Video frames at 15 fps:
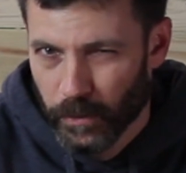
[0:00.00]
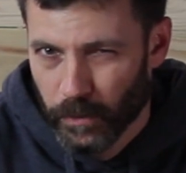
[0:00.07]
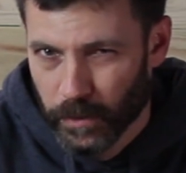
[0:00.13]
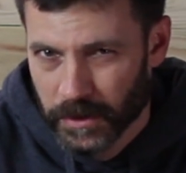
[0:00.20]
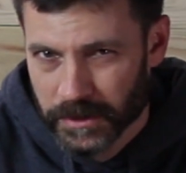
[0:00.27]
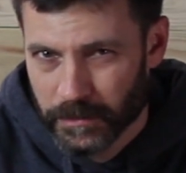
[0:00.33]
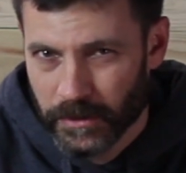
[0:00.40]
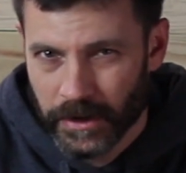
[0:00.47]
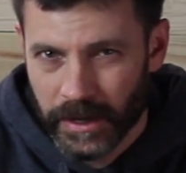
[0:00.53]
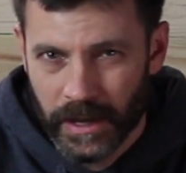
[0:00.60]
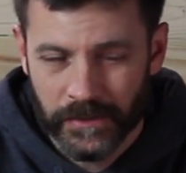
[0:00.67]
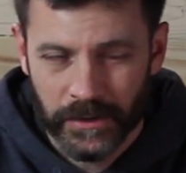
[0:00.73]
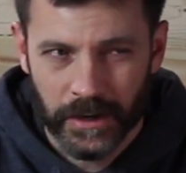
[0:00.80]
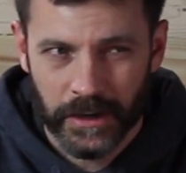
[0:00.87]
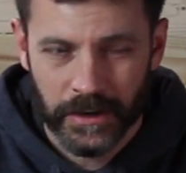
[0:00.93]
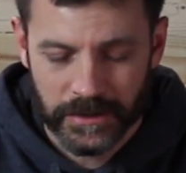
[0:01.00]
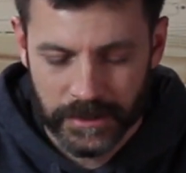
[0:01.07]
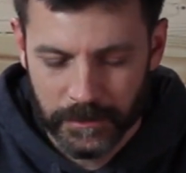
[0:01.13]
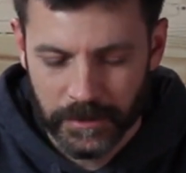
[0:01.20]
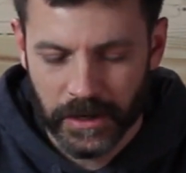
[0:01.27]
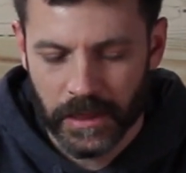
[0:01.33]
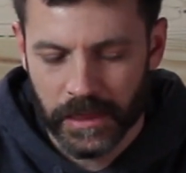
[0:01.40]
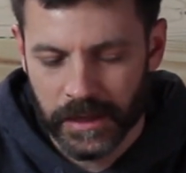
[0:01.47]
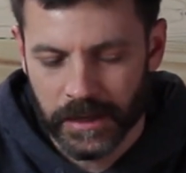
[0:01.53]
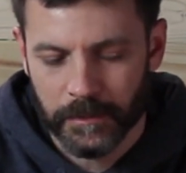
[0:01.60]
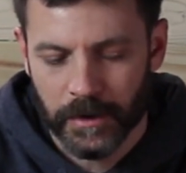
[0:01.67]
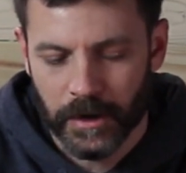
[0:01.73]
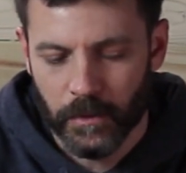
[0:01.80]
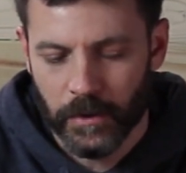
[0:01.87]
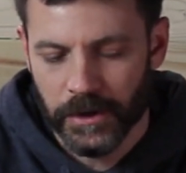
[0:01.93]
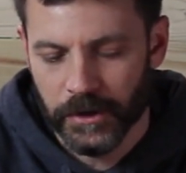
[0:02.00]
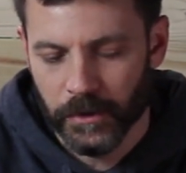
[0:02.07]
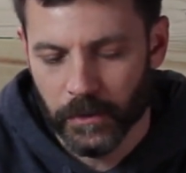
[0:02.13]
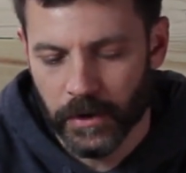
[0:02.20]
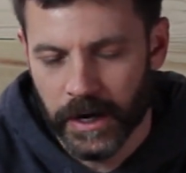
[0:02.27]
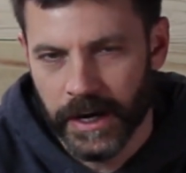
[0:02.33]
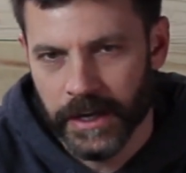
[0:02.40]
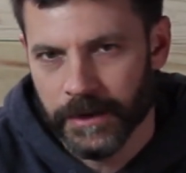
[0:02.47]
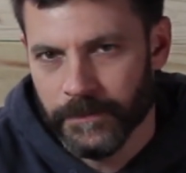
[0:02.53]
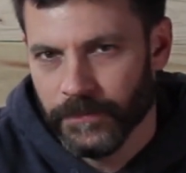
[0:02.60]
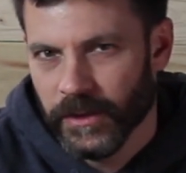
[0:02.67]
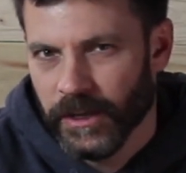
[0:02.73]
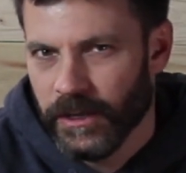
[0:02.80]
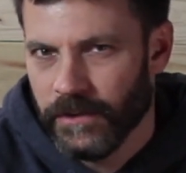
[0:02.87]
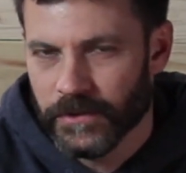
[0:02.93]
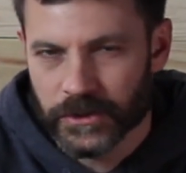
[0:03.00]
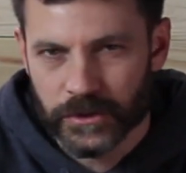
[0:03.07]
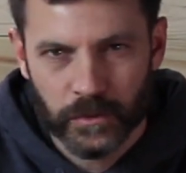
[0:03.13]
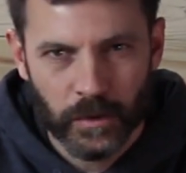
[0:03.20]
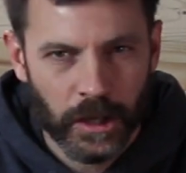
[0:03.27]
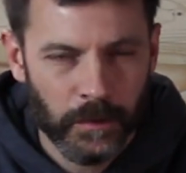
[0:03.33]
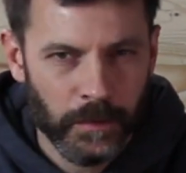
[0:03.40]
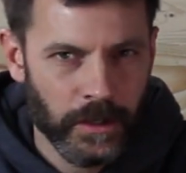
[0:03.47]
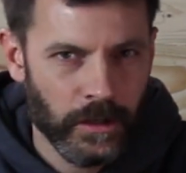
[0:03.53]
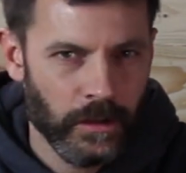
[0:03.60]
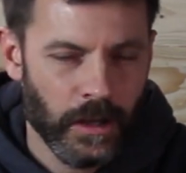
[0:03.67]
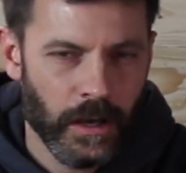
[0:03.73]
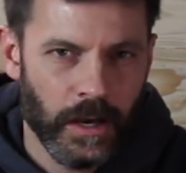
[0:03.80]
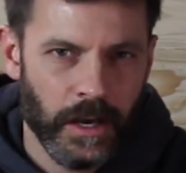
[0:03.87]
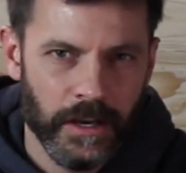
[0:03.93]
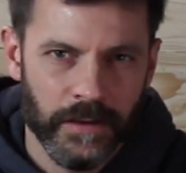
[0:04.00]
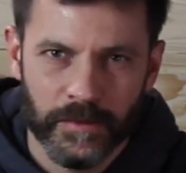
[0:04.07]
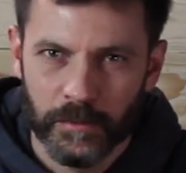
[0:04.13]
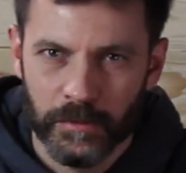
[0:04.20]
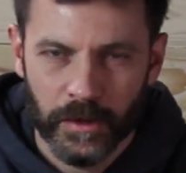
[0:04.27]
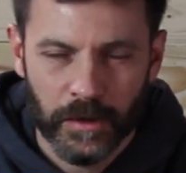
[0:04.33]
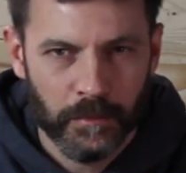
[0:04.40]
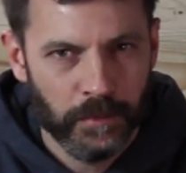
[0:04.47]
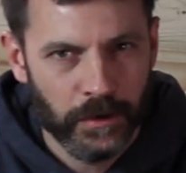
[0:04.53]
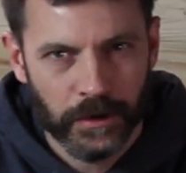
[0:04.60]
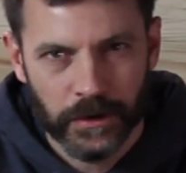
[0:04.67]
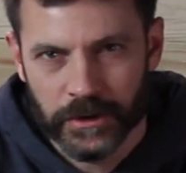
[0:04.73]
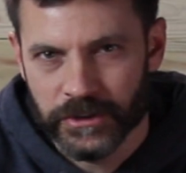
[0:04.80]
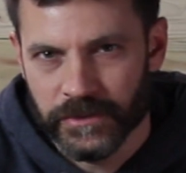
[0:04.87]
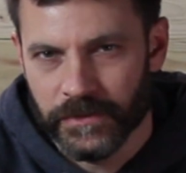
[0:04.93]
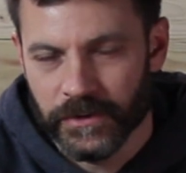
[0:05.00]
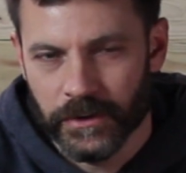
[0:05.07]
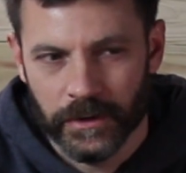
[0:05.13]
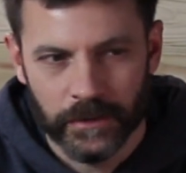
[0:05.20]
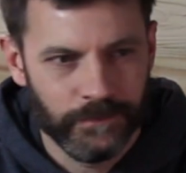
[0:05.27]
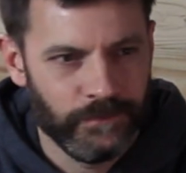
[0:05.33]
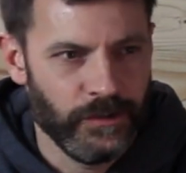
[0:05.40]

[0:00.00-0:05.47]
One small caveat here, something to think about while you ride. If you're swallowing a lot, if you're blowing boogers, if you're